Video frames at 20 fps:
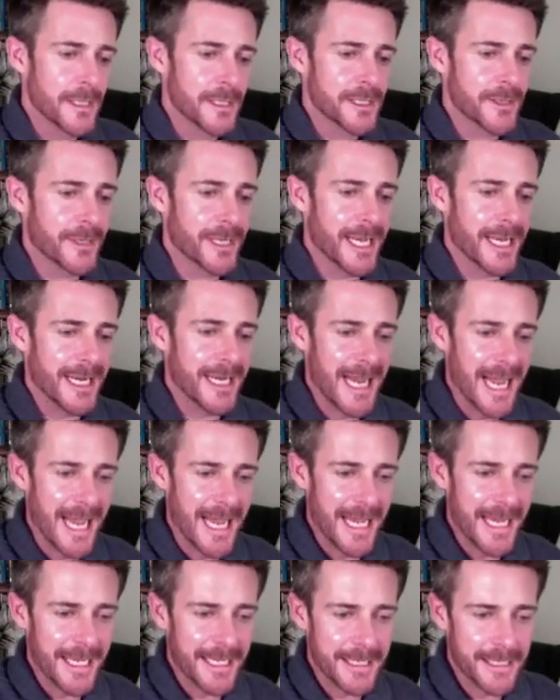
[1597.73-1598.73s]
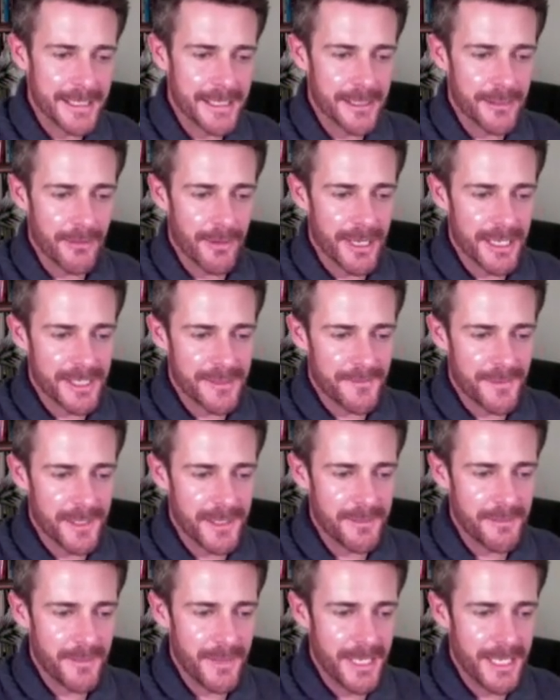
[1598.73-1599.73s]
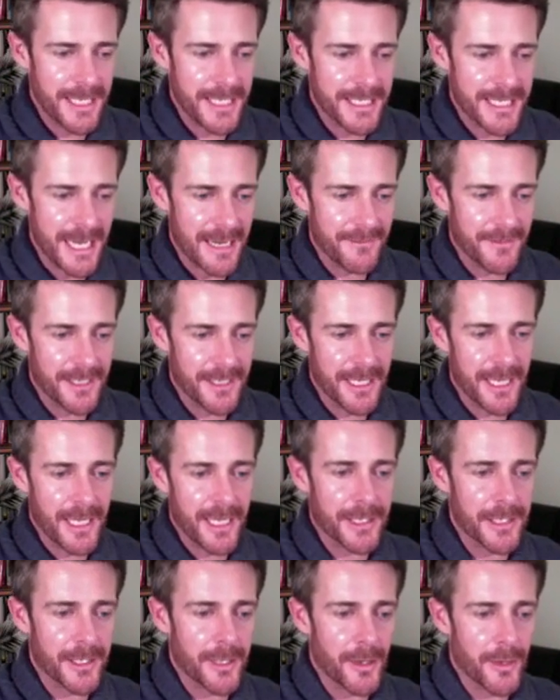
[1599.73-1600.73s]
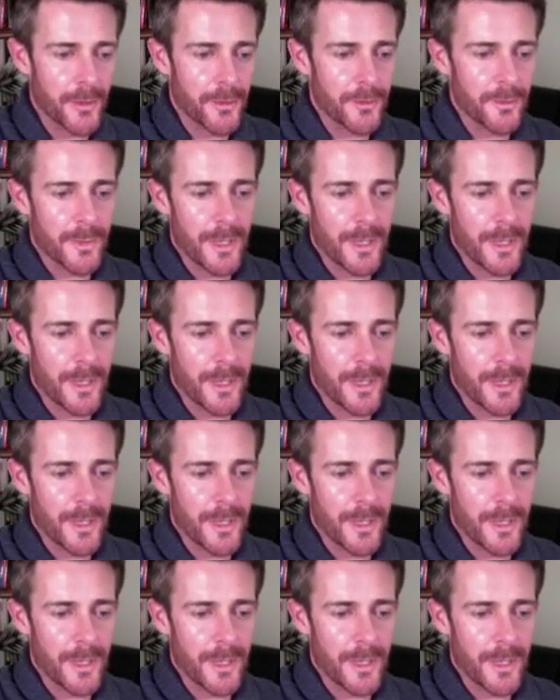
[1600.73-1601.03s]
So again, eggs, grass-fed meat, avocado,